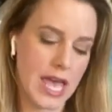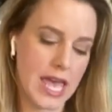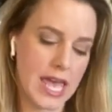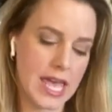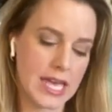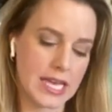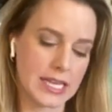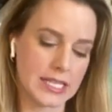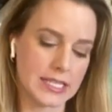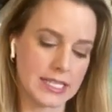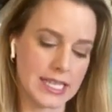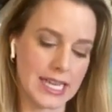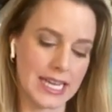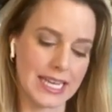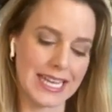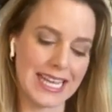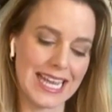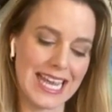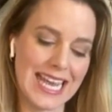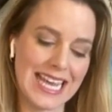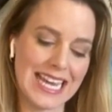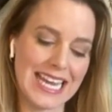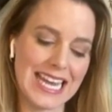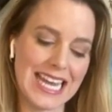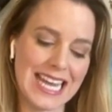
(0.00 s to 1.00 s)
and at
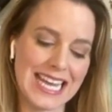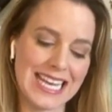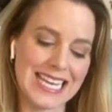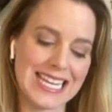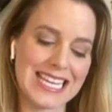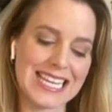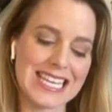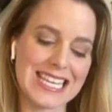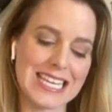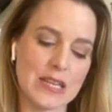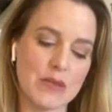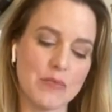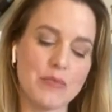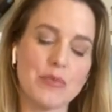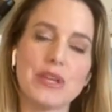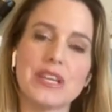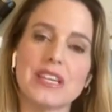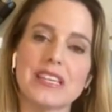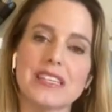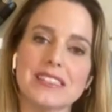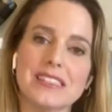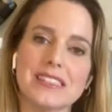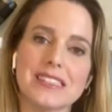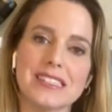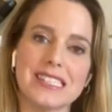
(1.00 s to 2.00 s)

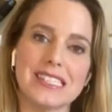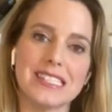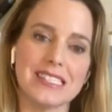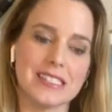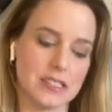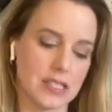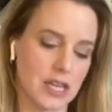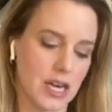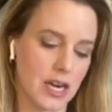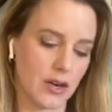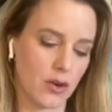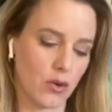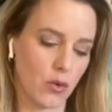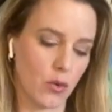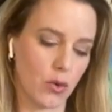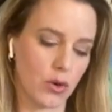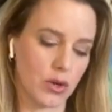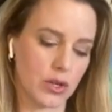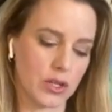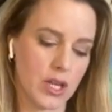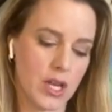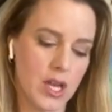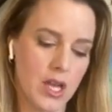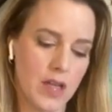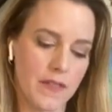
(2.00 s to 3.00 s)

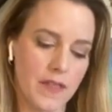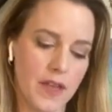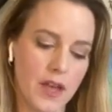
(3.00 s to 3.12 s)
nnepc.org.